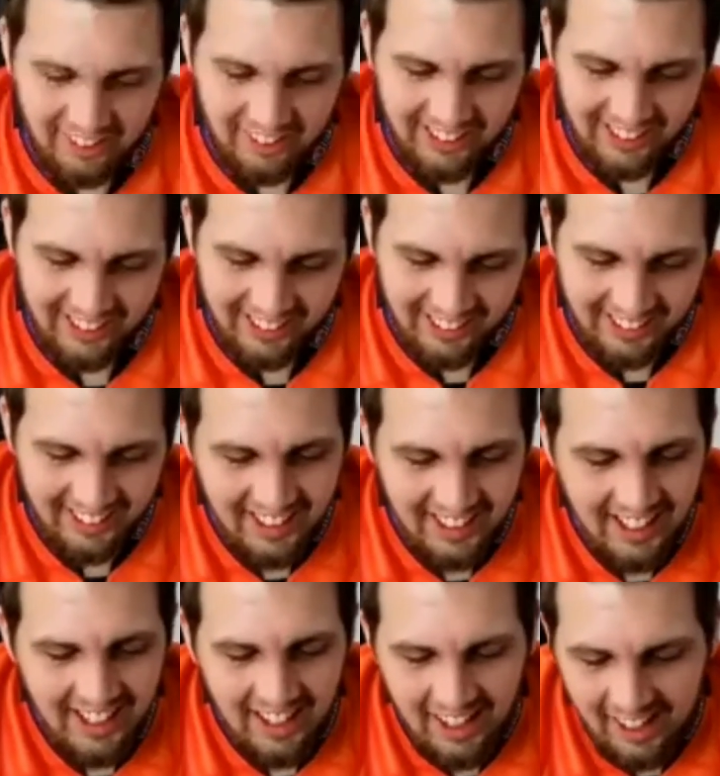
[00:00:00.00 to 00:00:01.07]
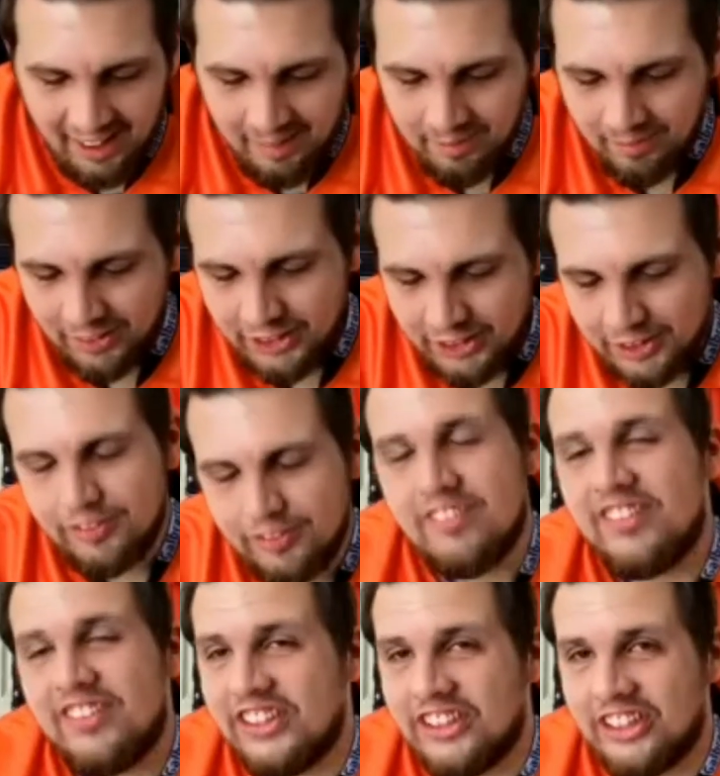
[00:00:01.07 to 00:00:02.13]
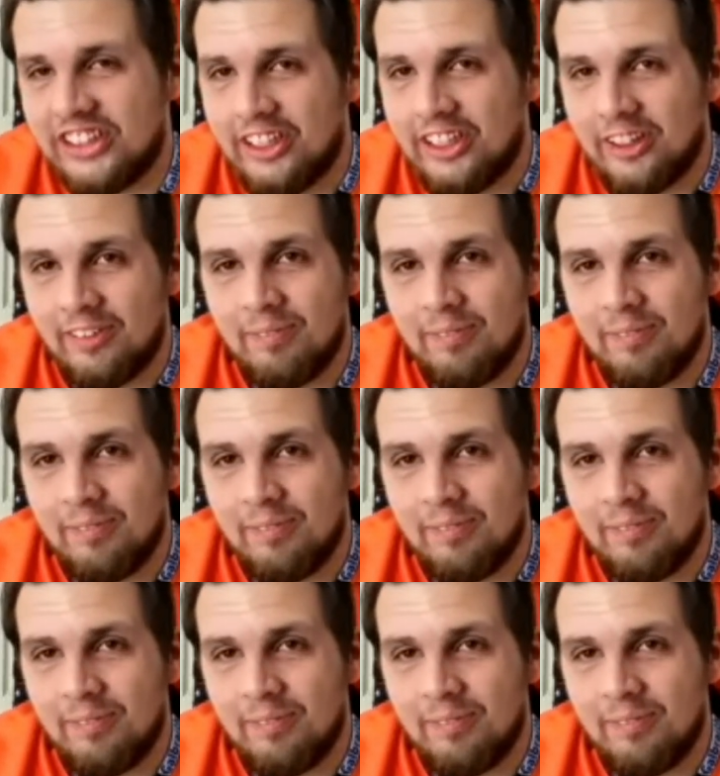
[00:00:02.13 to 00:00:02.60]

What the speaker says: like that. What's your favourite dessert?